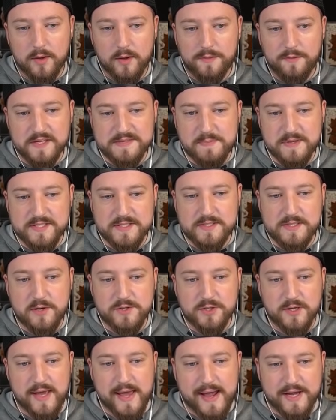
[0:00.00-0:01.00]
This Musketeer is
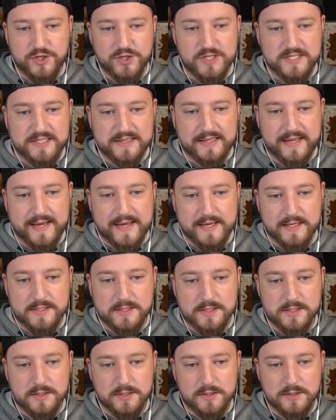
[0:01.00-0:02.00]
gonna actually slay
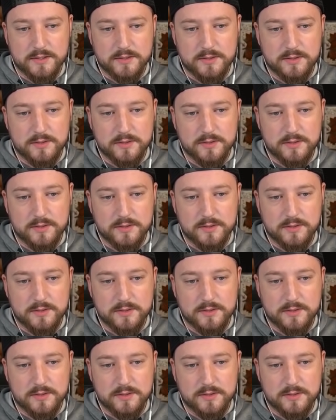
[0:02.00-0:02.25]
us.